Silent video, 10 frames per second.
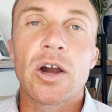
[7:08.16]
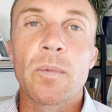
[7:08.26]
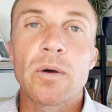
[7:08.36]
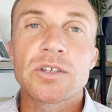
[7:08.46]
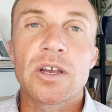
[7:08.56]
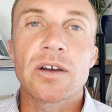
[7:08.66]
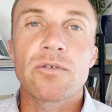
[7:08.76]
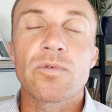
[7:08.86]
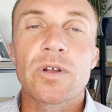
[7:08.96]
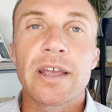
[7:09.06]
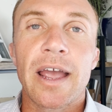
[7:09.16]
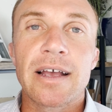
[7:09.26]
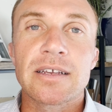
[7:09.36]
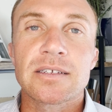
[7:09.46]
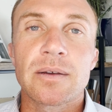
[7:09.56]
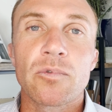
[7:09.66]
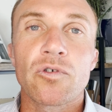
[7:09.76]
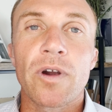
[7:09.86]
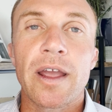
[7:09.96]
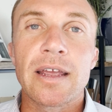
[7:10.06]
Hermosa really has some
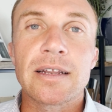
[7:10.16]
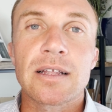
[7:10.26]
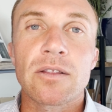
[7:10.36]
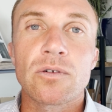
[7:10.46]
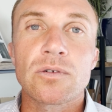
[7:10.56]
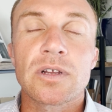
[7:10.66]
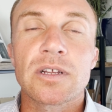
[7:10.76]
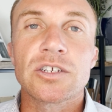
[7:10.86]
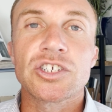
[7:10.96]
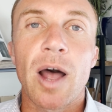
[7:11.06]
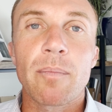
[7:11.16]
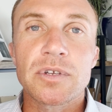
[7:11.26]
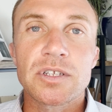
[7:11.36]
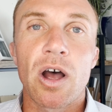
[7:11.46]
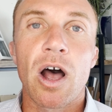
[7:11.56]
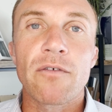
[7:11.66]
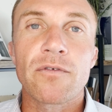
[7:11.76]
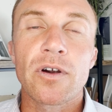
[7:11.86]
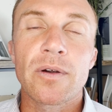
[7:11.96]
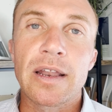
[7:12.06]
great little shops to
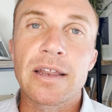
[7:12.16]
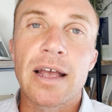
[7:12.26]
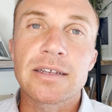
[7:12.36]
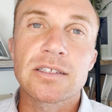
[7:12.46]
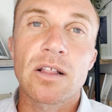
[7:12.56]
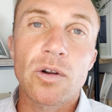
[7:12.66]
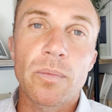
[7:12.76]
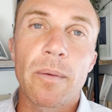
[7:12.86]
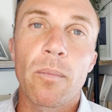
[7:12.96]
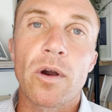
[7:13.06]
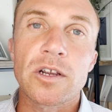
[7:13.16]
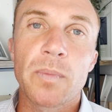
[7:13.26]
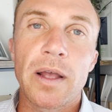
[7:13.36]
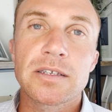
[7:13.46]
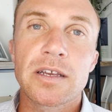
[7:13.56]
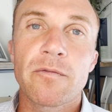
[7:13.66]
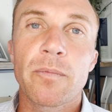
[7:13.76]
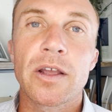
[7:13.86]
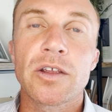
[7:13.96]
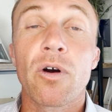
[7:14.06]
offer, and yes, it's a little bit more expensive,
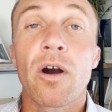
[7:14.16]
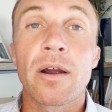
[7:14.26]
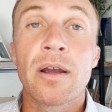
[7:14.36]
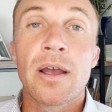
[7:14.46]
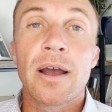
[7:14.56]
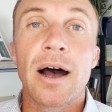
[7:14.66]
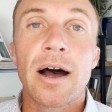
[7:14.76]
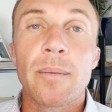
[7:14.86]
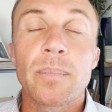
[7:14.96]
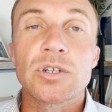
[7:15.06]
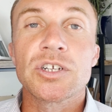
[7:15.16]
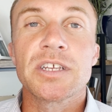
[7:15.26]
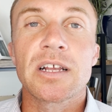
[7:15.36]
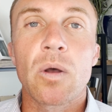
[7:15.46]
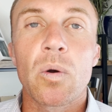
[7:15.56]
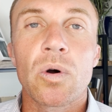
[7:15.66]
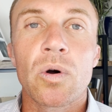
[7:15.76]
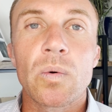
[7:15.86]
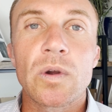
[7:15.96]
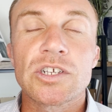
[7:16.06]
but you are purchasing
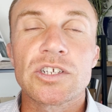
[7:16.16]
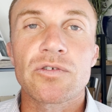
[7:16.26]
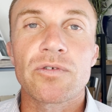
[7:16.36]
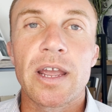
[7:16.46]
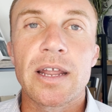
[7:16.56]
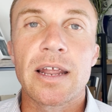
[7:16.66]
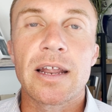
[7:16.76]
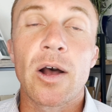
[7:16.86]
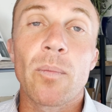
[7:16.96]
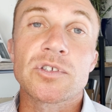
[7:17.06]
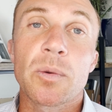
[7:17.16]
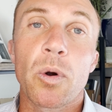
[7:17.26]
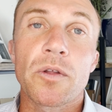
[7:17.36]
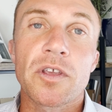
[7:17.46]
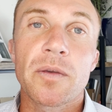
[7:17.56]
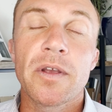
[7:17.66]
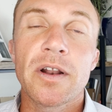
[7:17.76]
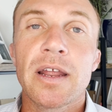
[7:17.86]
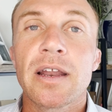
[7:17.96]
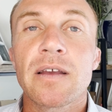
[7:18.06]
local, which is great, and it helps support the
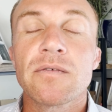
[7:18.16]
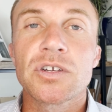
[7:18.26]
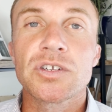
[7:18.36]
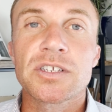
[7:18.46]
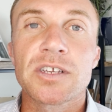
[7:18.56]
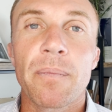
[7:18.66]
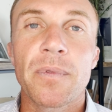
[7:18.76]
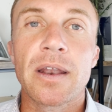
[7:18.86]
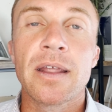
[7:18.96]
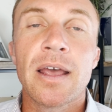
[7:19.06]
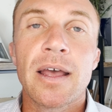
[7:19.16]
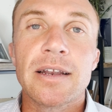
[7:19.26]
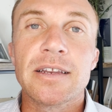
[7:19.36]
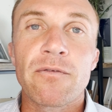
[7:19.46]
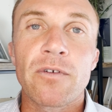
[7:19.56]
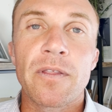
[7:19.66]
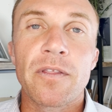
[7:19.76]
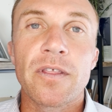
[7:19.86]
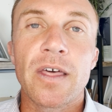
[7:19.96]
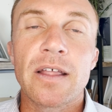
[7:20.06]
community, and it gives you just something
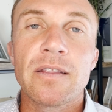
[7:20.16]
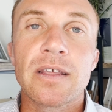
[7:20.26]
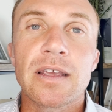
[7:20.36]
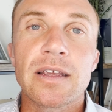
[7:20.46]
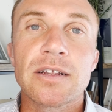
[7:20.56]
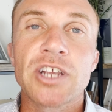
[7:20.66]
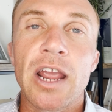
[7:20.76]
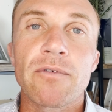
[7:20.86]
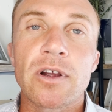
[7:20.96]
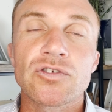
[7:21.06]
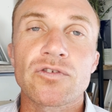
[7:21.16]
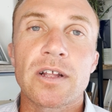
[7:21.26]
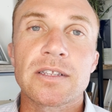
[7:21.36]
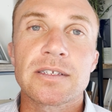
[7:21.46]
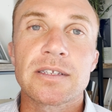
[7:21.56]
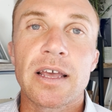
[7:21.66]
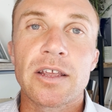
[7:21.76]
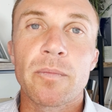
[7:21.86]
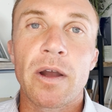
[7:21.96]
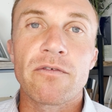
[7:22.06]
different than the chain restaurants that
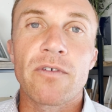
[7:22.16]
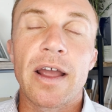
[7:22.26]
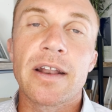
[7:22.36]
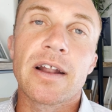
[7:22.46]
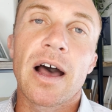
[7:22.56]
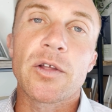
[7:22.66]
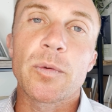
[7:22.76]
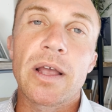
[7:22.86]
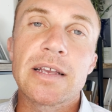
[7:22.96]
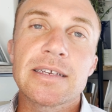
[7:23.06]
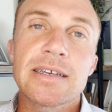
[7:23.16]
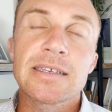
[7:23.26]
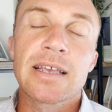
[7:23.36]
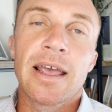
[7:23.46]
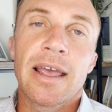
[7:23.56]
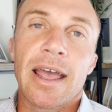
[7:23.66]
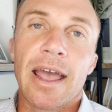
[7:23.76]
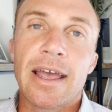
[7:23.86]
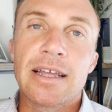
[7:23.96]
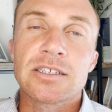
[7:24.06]
you might find in other places.
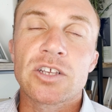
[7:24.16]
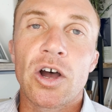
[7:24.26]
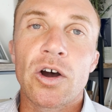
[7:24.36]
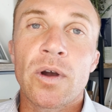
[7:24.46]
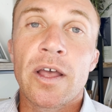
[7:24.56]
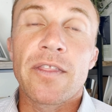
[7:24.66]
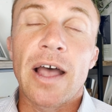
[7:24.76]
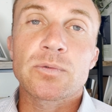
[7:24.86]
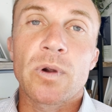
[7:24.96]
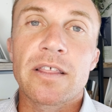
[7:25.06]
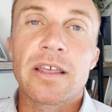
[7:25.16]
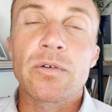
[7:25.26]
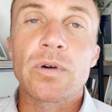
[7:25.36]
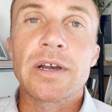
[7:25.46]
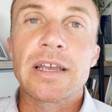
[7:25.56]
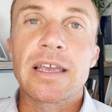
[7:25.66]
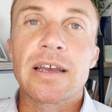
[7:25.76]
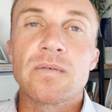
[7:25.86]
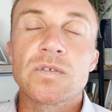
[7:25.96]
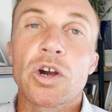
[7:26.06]
And so that's what I think really
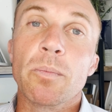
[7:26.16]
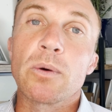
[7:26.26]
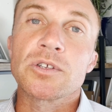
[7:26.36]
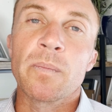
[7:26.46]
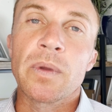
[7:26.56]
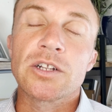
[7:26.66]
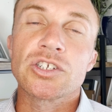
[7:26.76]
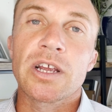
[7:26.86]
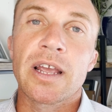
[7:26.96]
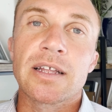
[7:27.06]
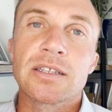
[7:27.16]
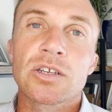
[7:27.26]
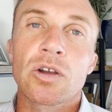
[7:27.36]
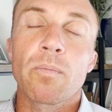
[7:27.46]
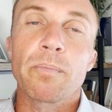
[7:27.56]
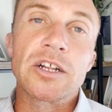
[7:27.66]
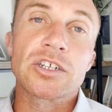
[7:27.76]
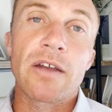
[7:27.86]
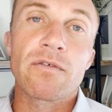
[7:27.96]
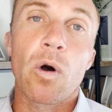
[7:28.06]
gives Hermosa Beach its beach
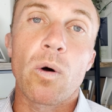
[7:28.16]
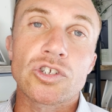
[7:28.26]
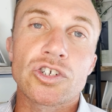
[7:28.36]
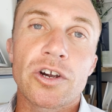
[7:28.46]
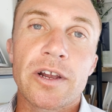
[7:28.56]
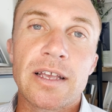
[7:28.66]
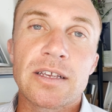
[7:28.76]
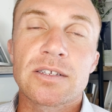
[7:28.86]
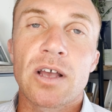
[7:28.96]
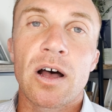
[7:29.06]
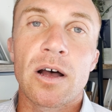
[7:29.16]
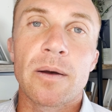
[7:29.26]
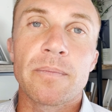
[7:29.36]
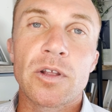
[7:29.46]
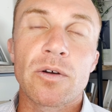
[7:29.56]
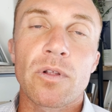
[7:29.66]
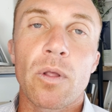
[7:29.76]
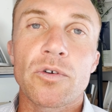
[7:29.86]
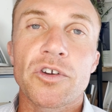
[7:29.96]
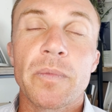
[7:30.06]
life culture, is the
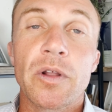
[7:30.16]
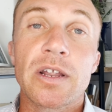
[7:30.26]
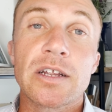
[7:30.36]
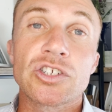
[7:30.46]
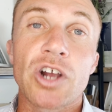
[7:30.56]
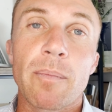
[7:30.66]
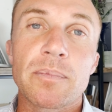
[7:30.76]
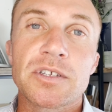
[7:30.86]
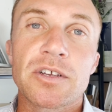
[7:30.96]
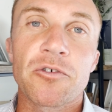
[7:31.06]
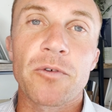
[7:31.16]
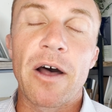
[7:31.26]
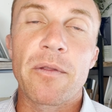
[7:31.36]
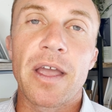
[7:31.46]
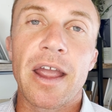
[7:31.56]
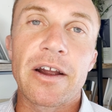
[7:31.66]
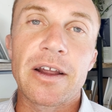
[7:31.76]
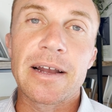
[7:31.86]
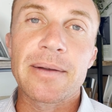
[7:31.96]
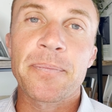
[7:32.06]
local community and shops around the
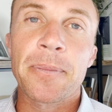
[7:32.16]
area.